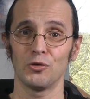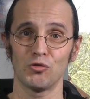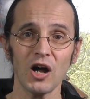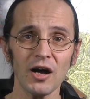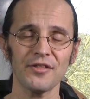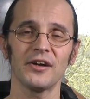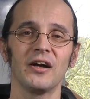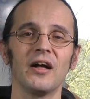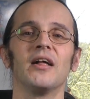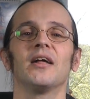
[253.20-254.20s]

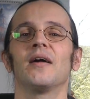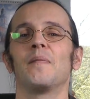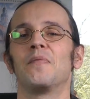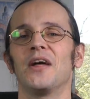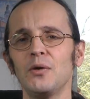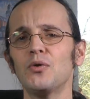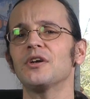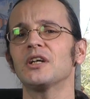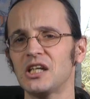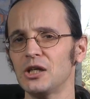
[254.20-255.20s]
Rather, they
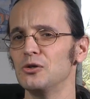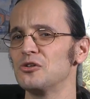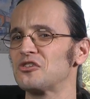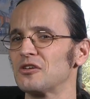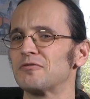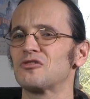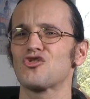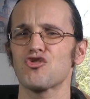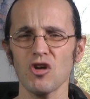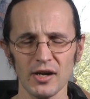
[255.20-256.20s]
were accused
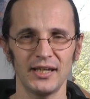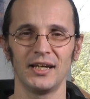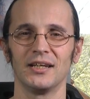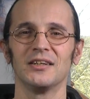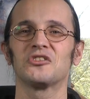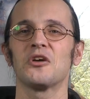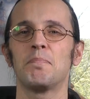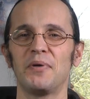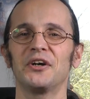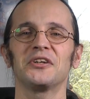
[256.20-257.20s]
of trying
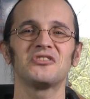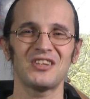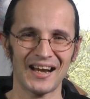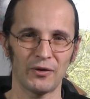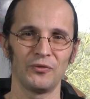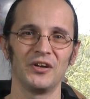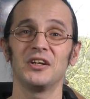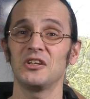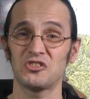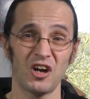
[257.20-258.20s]
to burn down
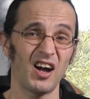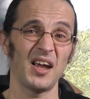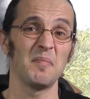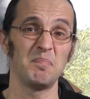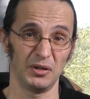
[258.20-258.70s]
an entire